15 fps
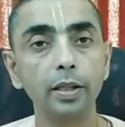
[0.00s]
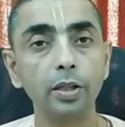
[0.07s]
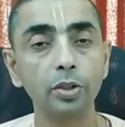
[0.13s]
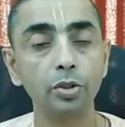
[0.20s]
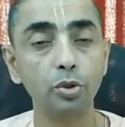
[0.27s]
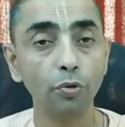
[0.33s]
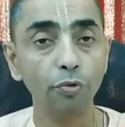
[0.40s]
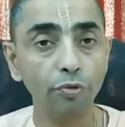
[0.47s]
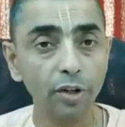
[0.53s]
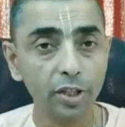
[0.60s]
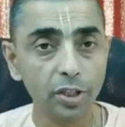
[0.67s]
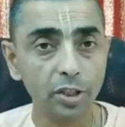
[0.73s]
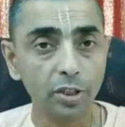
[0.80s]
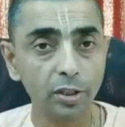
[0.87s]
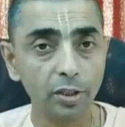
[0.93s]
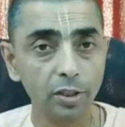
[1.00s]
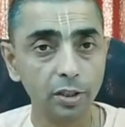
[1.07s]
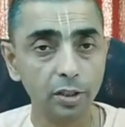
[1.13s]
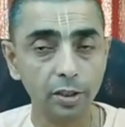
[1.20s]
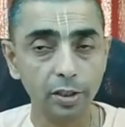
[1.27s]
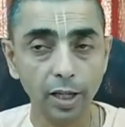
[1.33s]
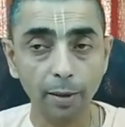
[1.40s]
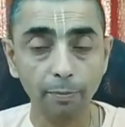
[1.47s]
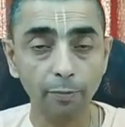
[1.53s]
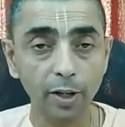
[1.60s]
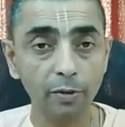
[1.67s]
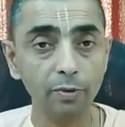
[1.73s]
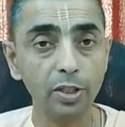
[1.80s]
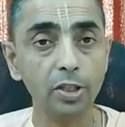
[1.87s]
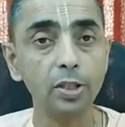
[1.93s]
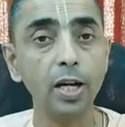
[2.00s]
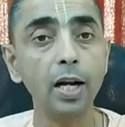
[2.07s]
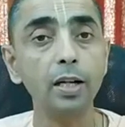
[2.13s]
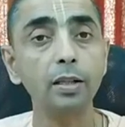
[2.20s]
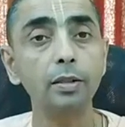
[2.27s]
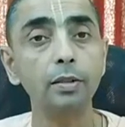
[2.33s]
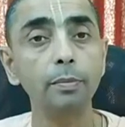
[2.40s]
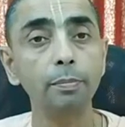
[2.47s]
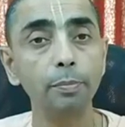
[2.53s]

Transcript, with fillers: So first step, when we start